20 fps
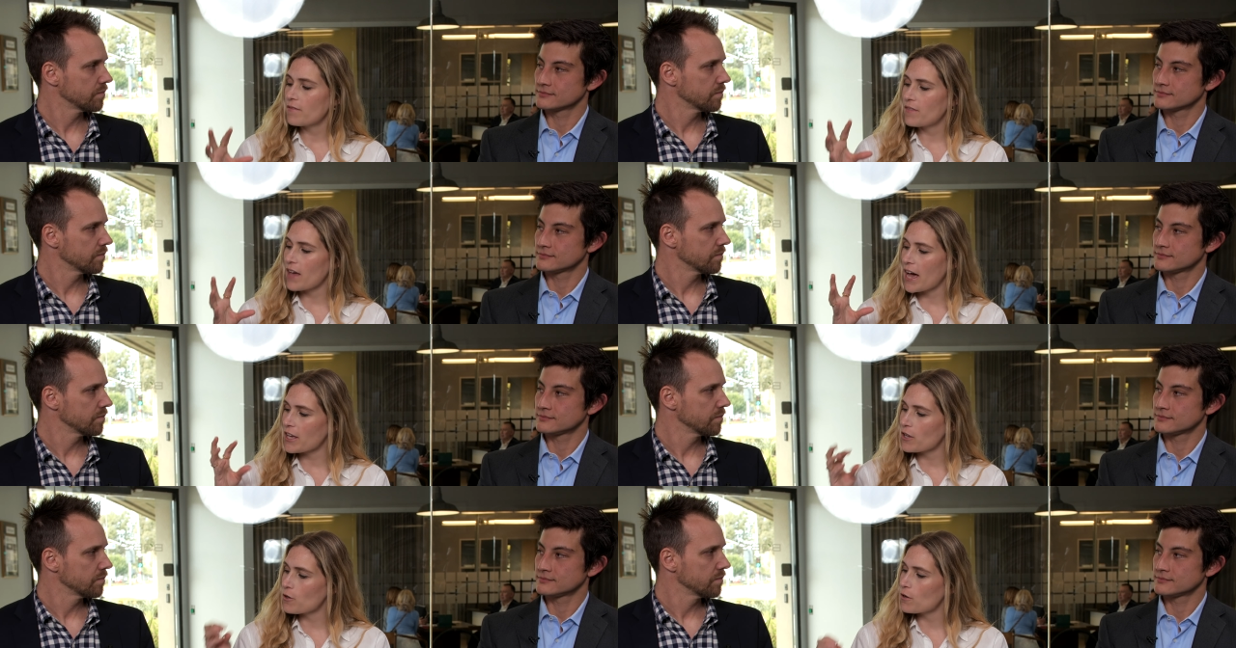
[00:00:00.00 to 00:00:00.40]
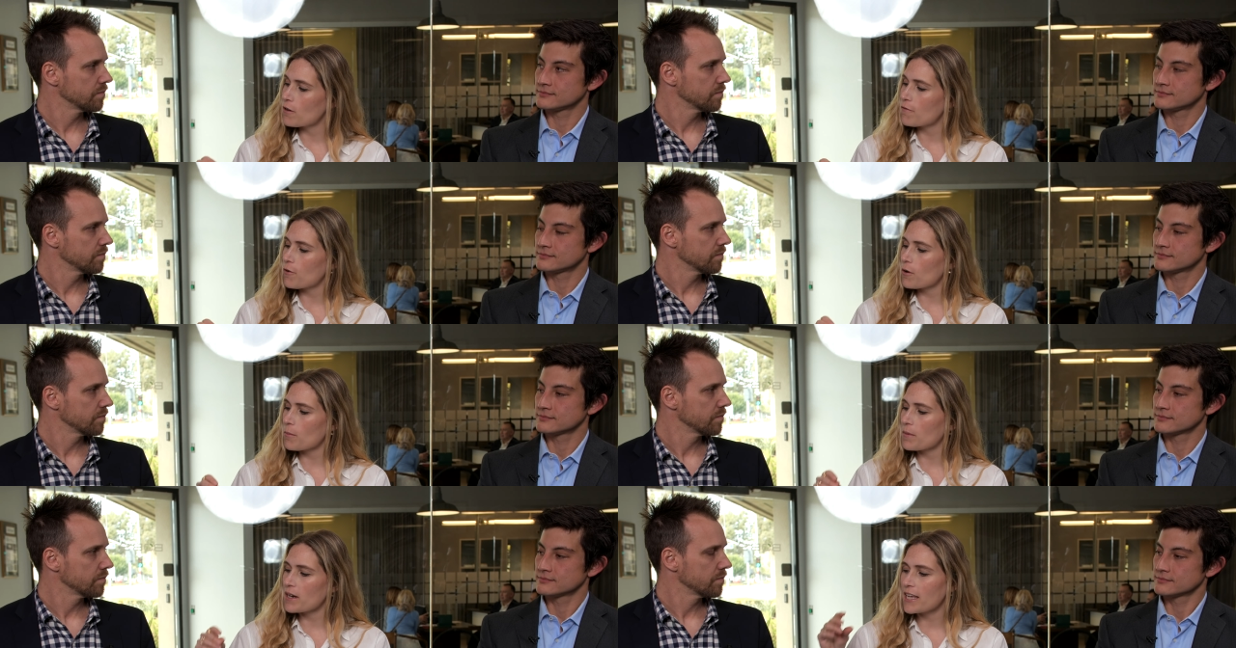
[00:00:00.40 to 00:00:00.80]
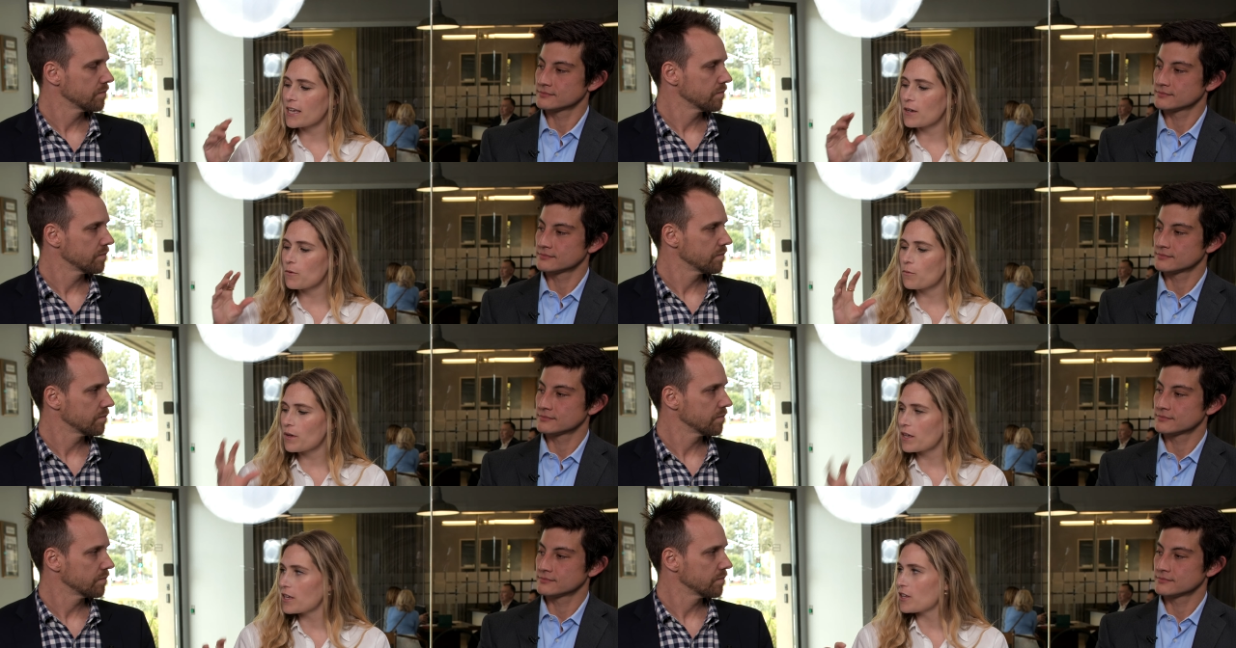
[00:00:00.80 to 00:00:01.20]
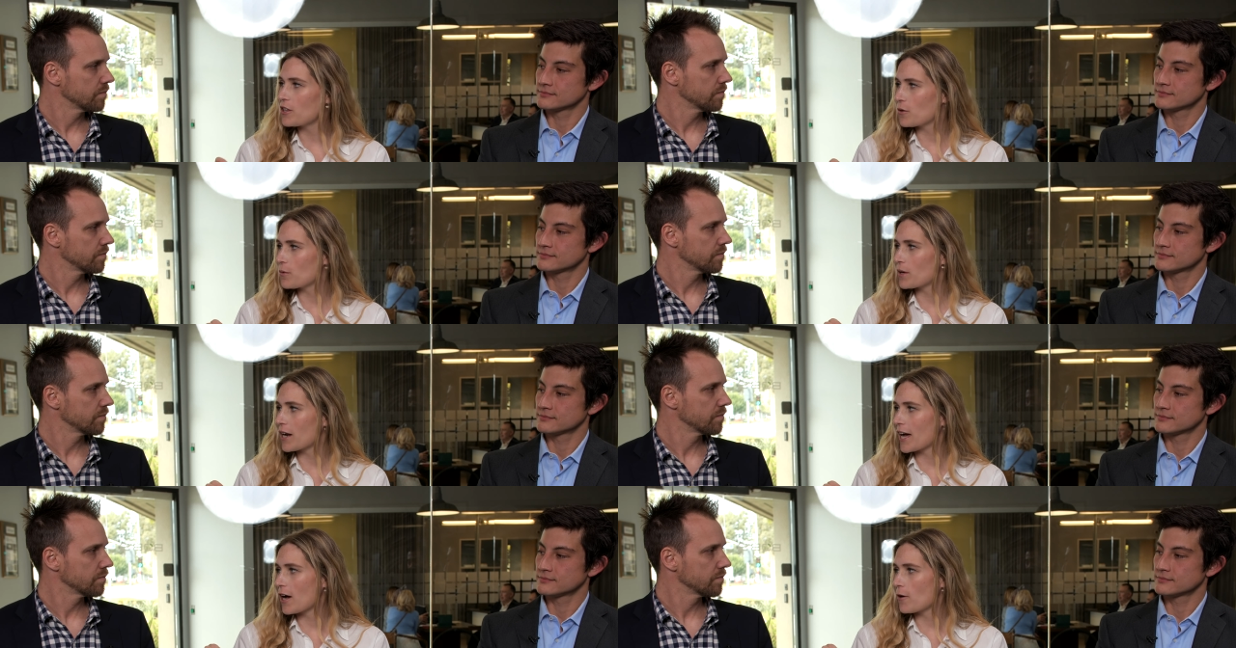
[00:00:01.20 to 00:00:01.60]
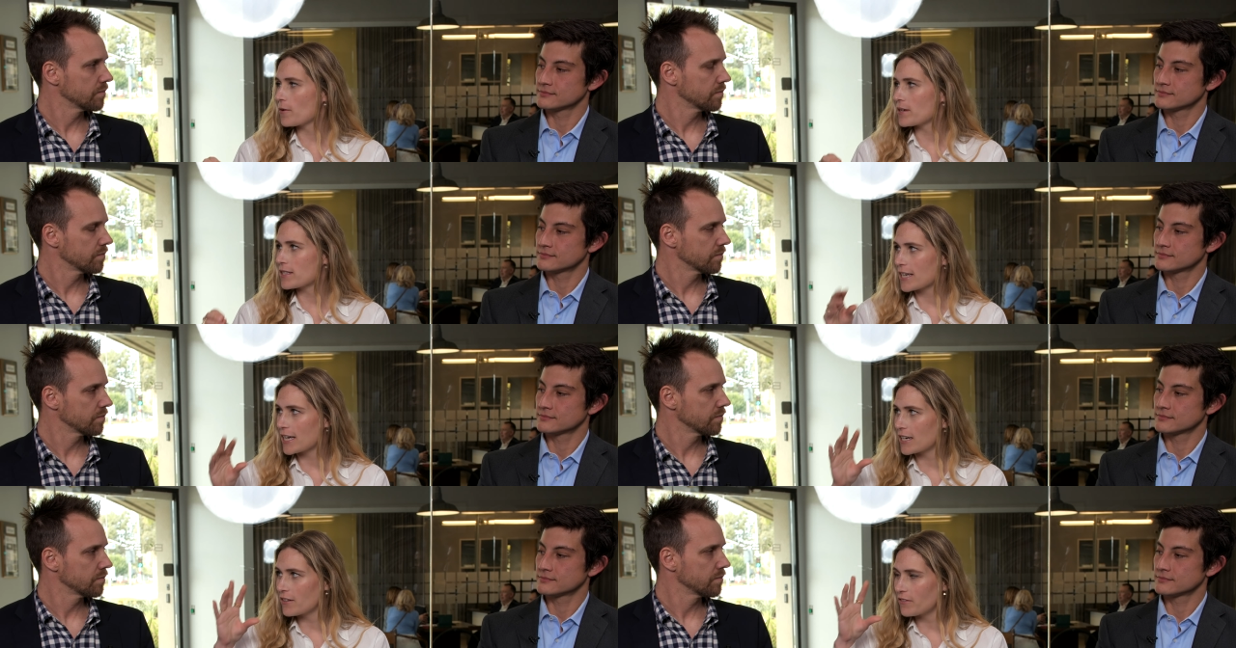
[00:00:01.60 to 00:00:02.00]
Speaker 1: that uniformity. We, you and I
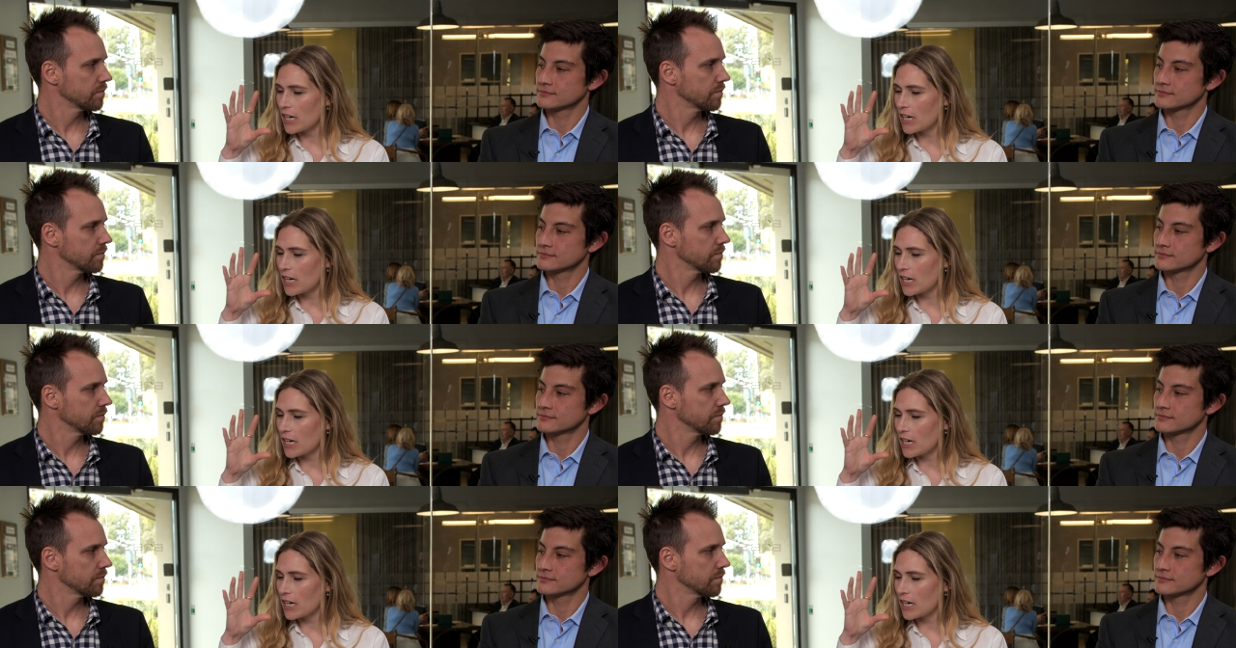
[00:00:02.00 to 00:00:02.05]
always kind